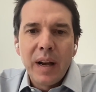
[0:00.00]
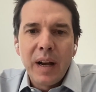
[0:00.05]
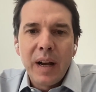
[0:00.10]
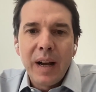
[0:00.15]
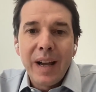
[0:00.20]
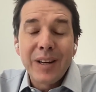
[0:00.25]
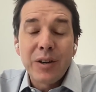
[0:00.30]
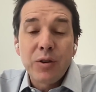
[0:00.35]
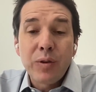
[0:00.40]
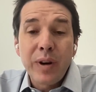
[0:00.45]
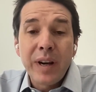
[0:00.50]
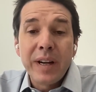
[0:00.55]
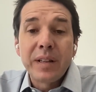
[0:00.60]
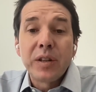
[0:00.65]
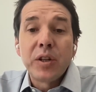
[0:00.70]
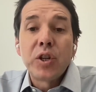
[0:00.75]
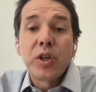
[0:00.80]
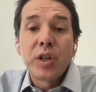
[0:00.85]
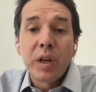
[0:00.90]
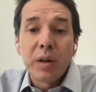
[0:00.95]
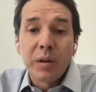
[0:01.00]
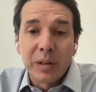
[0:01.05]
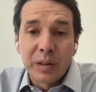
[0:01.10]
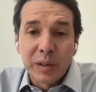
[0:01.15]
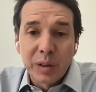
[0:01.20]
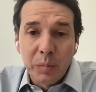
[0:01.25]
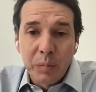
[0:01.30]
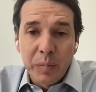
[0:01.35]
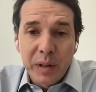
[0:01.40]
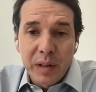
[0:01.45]
and trying to share a
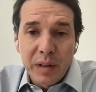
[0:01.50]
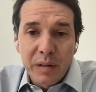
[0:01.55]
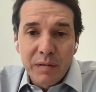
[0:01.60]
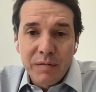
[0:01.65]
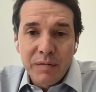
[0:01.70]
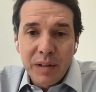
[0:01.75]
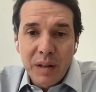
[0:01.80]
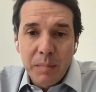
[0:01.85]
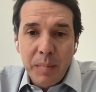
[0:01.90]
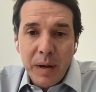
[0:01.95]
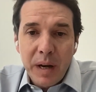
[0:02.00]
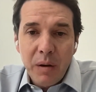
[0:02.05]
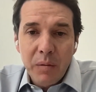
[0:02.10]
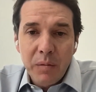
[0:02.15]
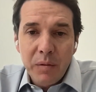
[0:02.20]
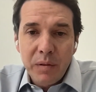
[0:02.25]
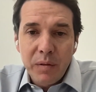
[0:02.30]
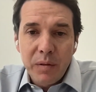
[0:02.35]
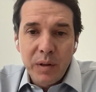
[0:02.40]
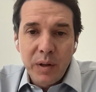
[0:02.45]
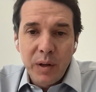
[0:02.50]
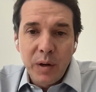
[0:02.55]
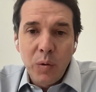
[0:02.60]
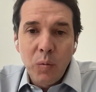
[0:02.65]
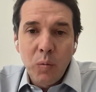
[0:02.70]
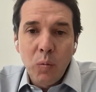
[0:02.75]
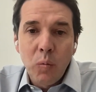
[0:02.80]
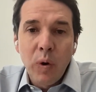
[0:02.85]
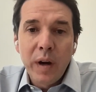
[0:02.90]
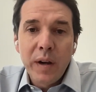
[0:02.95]
little bit about
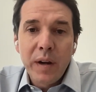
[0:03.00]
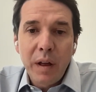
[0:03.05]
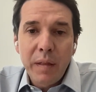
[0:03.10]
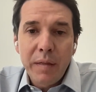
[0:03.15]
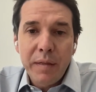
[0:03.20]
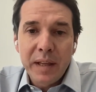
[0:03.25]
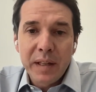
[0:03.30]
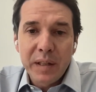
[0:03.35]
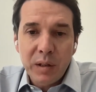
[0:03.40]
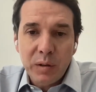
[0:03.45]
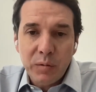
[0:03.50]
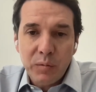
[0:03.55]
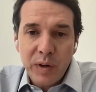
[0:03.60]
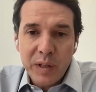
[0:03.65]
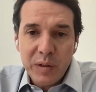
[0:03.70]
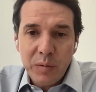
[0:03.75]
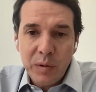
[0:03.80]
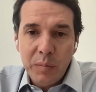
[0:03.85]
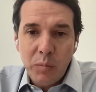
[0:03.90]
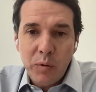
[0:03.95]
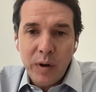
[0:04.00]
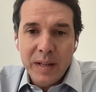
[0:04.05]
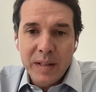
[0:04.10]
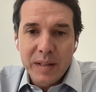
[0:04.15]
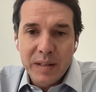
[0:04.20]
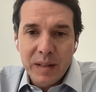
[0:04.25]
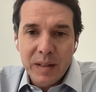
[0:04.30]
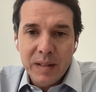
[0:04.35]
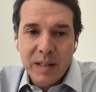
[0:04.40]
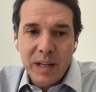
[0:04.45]
what Authentic Restaurant
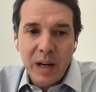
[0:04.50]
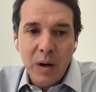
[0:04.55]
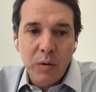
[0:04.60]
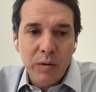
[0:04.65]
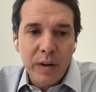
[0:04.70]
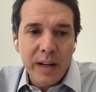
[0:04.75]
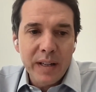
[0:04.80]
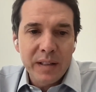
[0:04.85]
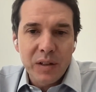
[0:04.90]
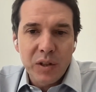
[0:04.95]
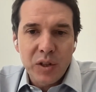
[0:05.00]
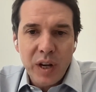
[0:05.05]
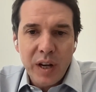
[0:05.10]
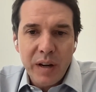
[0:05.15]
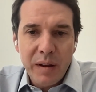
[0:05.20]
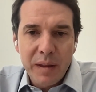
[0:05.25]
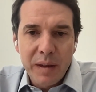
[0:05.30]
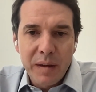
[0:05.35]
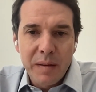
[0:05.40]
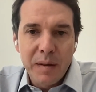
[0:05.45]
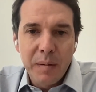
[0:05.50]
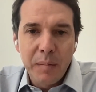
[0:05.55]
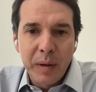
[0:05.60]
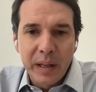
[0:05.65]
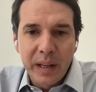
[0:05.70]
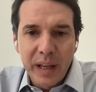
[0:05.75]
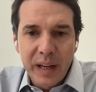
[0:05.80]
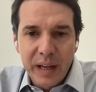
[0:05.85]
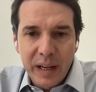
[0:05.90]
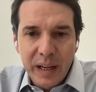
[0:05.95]
Brands is. Now, granted, Jonathan, in the
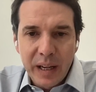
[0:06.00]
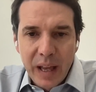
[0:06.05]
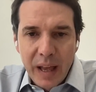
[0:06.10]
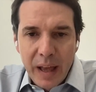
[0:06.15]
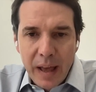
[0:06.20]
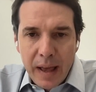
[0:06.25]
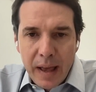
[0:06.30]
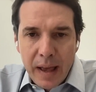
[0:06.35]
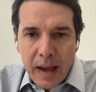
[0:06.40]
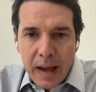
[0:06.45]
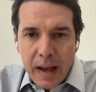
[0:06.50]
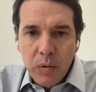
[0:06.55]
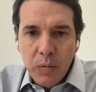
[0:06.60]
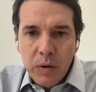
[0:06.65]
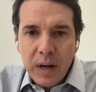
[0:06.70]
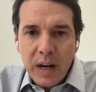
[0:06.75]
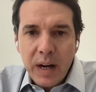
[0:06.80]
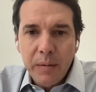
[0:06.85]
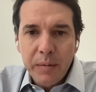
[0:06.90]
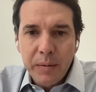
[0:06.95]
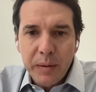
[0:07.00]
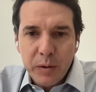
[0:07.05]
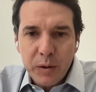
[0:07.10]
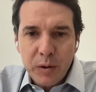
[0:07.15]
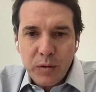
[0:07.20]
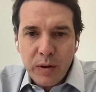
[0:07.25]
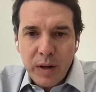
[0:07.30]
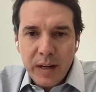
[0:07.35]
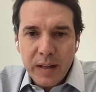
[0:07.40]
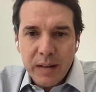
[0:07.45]
beginning, we were out there
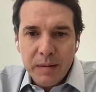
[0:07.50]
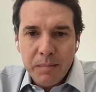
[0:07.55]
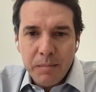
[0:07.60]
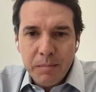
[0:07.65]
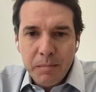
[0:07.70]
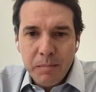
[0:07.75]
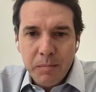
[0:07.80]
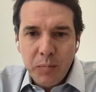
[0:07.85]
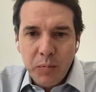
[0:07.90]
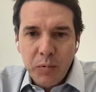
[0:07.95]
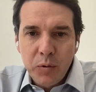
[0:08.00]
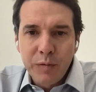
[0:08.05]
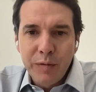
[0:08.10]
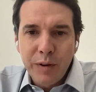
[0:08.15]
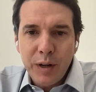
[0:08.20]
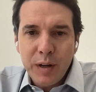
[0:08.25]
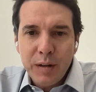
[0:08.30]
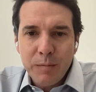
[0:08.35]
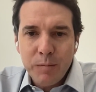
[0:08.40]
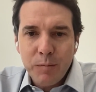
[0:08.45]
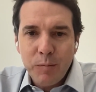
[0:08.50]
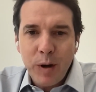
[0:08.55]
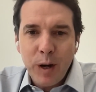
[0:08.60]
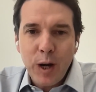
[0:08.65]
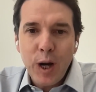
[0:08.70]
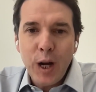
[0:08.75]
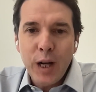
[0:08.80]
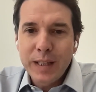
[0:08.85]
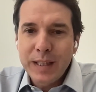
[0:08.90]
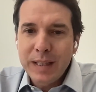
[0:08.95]
trying to prove a
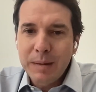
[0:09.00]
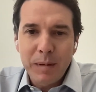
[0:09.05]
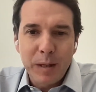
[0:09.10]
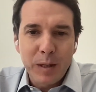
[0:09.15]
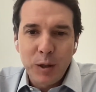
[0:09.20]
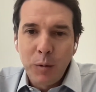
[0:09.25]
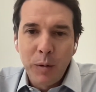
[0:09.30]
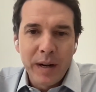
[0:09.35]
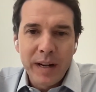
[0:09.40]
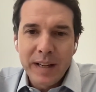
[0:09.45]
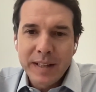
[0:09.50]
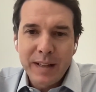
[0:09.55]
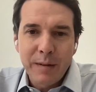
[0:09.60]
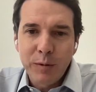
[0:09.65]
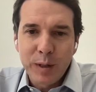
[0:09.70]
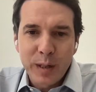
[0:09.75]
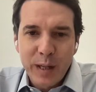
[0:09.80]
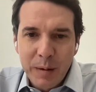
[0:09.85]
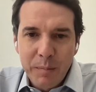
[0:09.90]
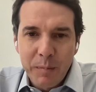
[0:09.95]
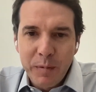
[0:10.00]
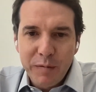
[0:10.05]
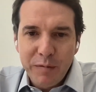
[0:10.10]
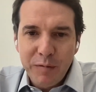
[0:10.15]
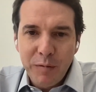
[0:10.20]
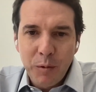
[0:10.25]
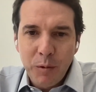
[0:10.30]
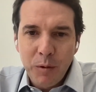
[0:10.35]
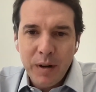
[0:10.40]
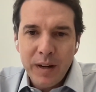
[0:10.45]
concept that no one has ever done
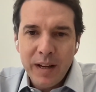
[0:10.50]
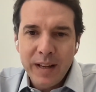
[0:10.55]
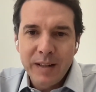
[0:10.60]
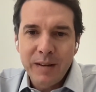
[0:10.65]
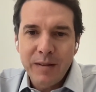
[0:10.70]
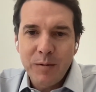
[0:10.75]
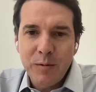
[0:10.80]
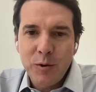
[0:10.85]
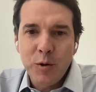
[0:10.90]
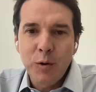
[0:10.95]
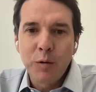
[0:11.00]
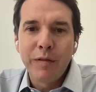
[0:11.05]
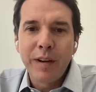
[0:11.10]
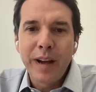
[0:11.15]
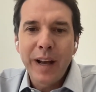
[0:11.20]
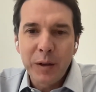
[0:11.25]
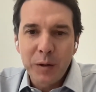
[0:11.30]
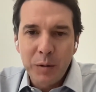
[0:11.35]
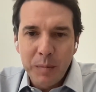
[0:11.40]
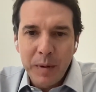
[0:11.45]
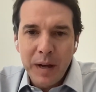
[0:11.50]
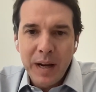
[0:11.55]
before and show value